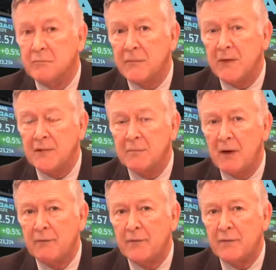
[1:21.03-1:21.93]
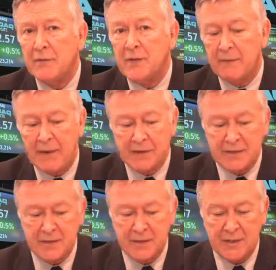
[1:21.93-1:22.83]
If they're smartphones, they have
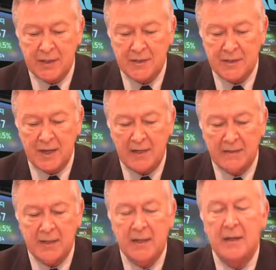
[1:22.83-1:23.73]
access to the internet.